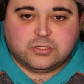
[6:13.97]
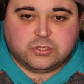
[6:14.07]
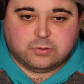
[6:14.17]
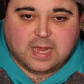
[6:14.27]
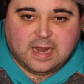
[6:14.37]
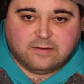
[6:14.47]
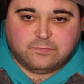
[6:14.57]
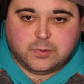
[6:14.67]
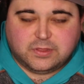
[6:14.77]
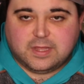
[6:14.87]
to kind
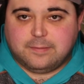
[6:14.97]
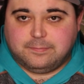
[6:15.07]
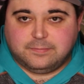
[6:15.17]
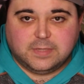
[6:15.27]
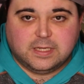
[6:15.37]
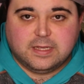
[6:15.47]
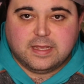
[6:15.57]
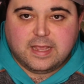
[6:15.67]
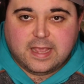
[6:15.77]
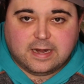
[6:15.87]
of put them
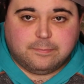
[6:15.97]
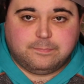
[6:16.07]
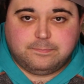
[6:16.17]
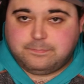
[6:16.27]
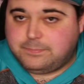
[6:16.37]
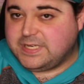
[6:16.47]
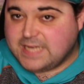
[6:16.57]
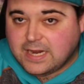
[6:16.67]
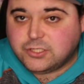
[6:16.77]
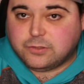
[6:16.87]
in a
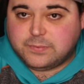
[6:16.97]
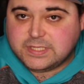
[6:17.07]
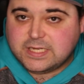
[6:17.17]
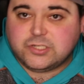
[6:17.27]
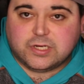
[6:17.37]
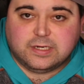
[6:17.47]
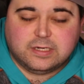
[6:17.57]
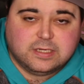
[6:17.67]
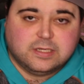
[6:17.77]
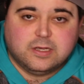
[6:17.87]
potential position